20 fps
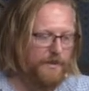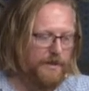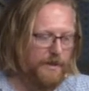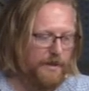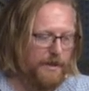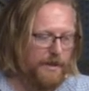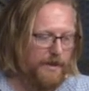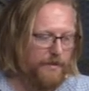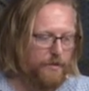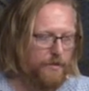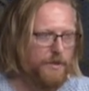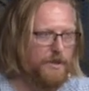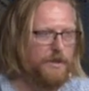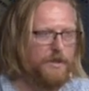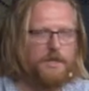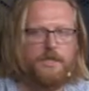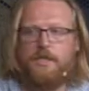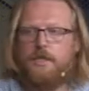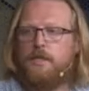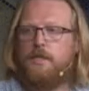Can everyone
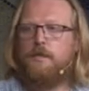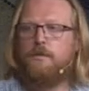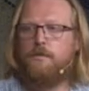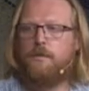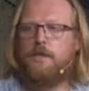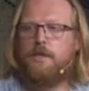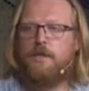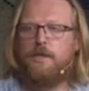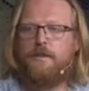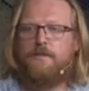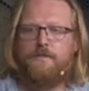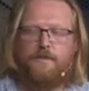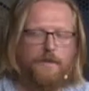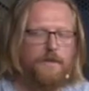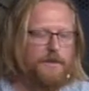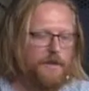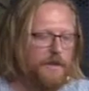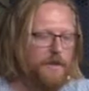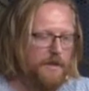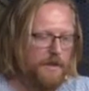see well enough?
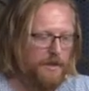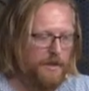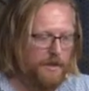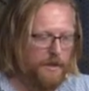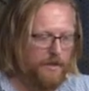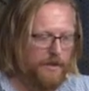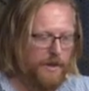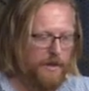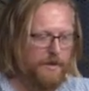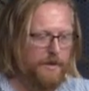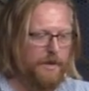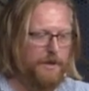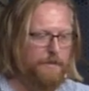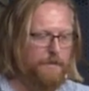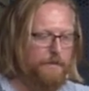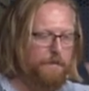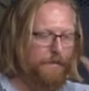Okay, good.